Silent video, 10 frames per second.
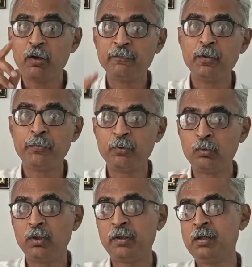of the
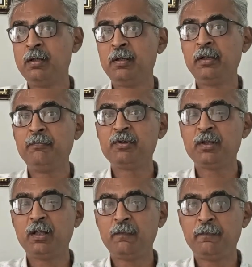prover
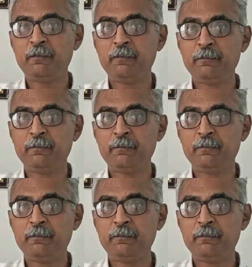himself.